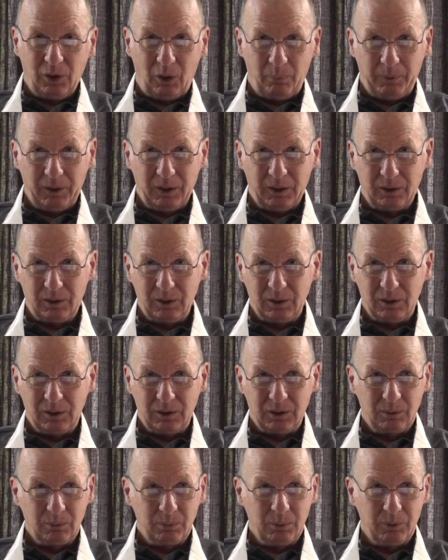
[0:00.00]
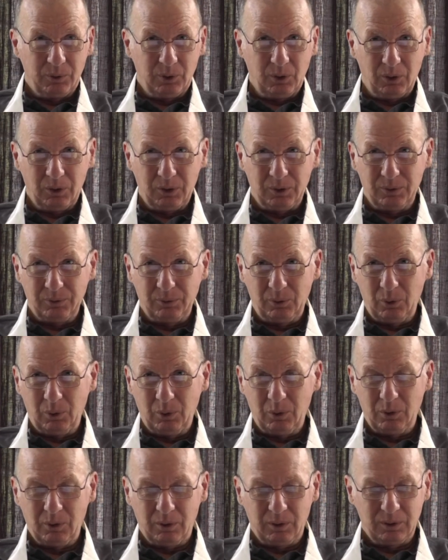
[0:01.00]
topic that we've got
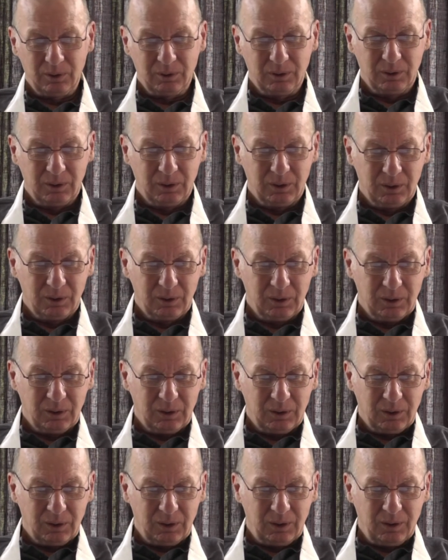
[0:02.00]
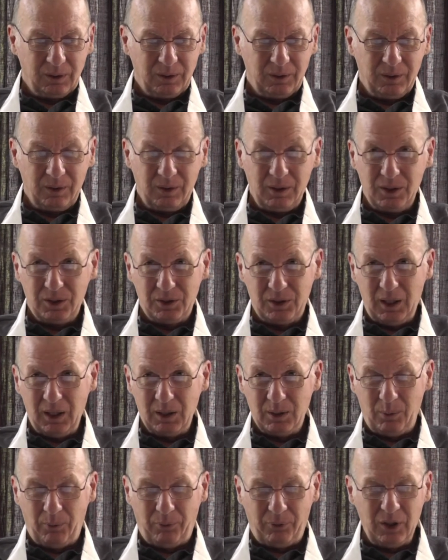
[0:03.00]
for uh,
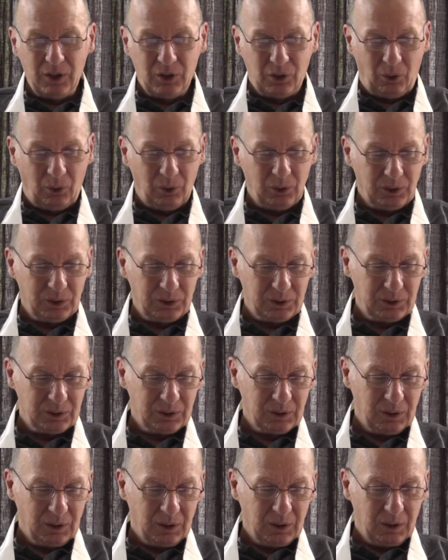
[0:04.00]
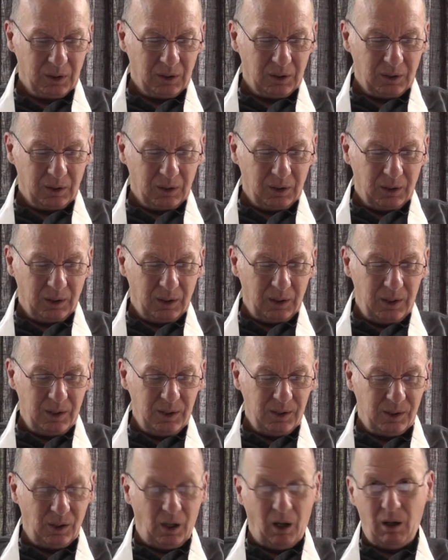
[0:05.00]
these of three talks
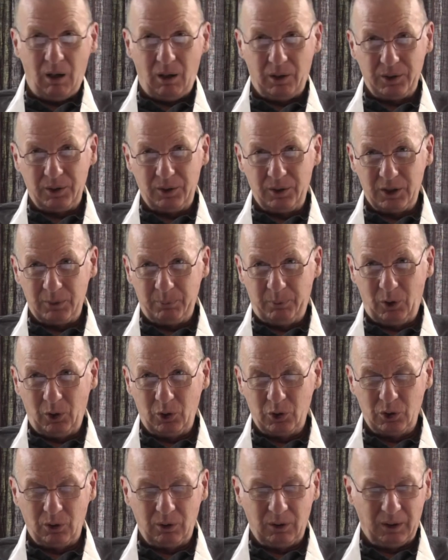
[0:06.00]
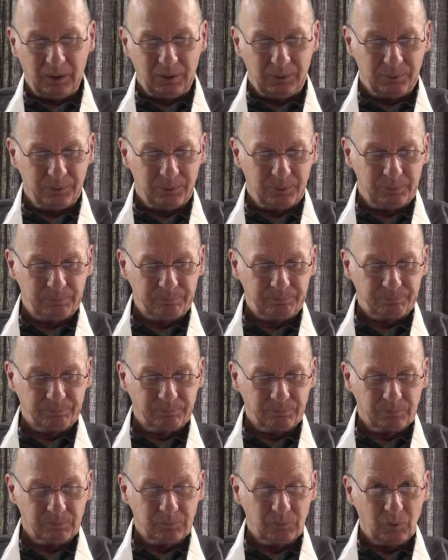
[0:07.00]
is art and the spiritual life.
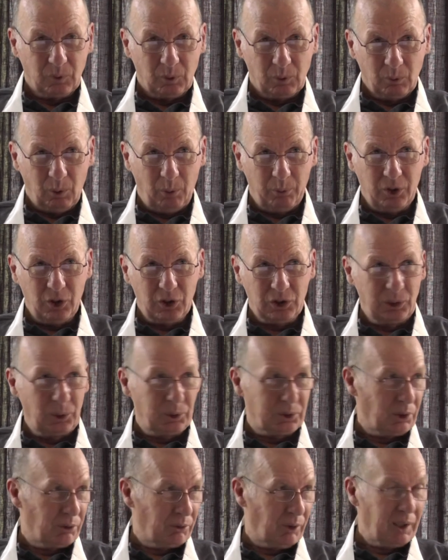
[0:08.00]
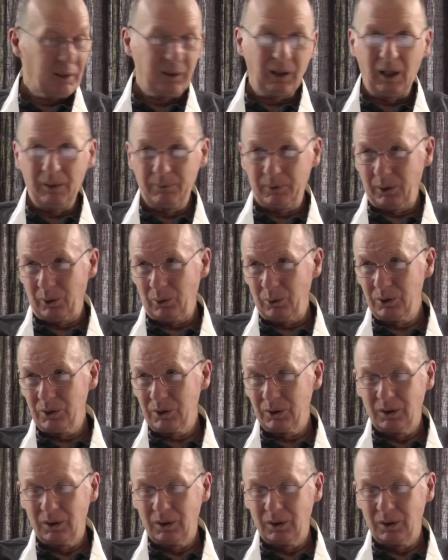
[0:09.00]
Well, we just looked at right livelihood,